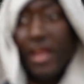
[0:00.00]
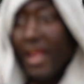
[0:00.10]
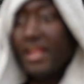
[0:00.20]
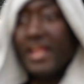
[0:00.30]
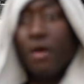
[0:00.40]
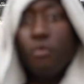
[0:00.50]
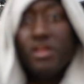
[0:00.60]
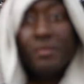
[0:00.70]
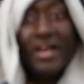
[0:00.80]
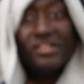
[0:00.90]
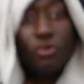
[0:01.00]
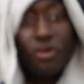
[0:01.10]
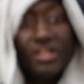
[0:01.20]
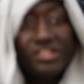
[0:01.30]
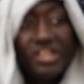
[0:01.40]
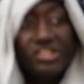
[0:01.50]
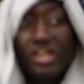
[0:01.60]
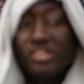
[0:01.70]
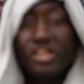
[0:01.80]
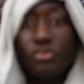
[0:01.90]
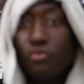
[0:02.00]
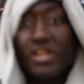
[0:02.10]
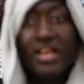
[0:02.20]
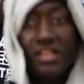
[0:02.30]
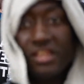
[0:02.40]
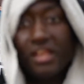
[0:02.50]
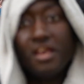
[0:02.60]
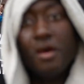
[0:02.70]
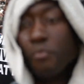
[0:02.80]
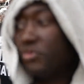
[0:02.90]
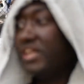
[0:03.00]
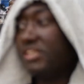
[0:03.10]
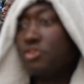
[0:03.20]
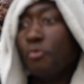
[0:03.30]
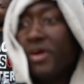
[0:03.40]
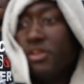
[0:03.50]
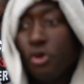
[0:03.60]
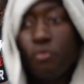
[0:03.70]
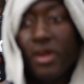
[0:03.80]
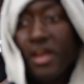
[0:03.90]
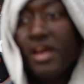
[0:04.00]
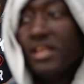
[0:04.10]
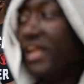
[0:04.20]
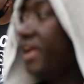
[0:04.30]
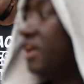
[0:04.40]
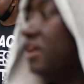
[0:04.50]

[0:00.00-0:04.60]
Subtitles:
and now one of them has an organization out there doing anything, protecting nobody nowhere. Like,